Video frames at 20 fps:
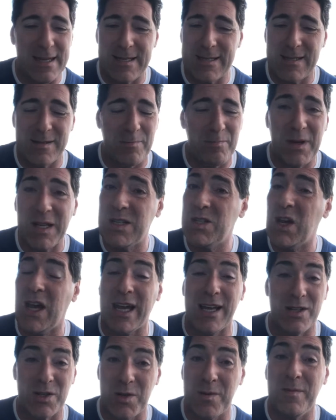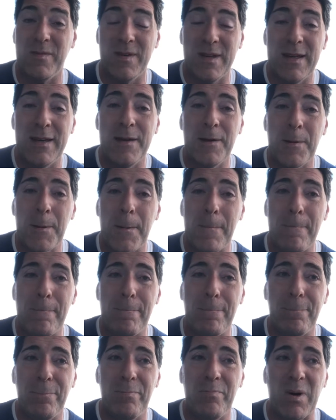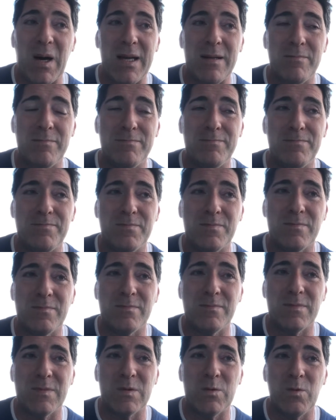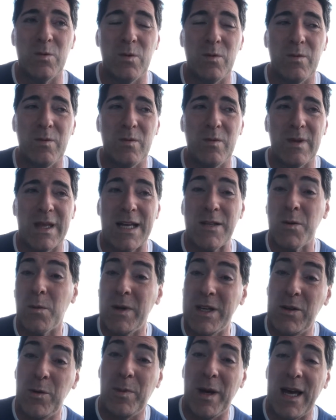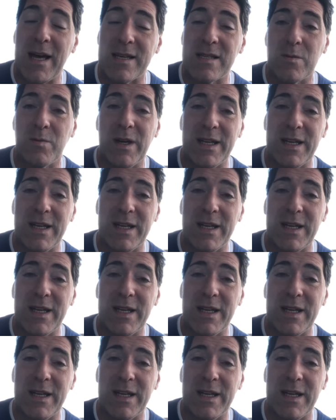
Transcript: a big change, but that's what we do best. We